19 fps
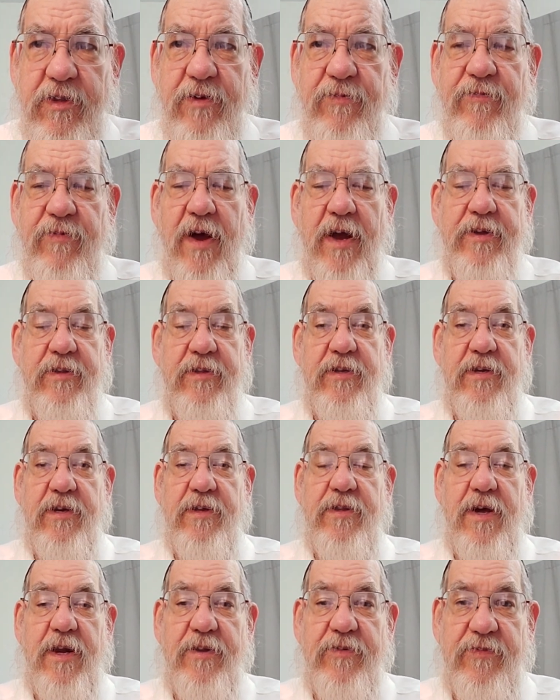The idea
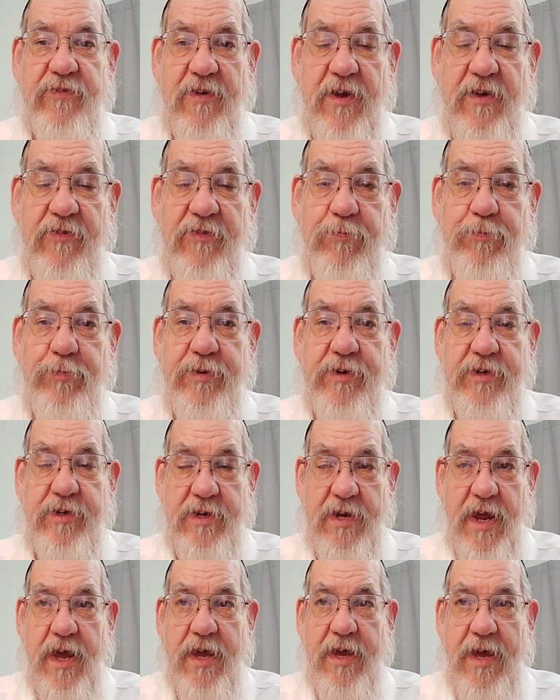that it says
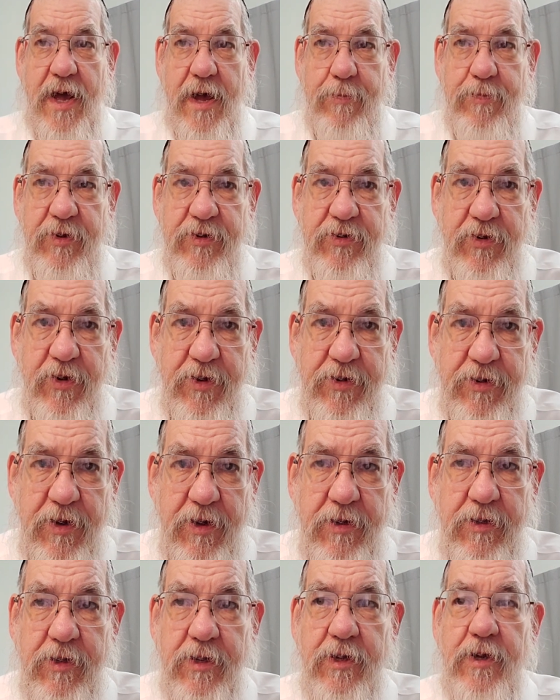pnei
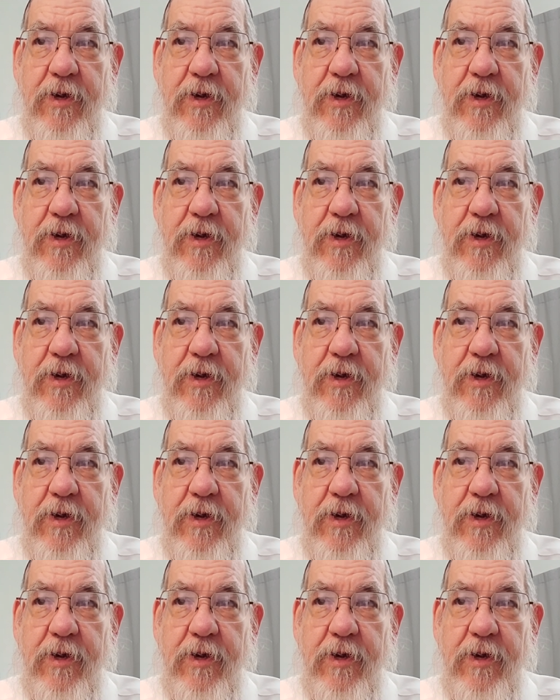ha-menorah,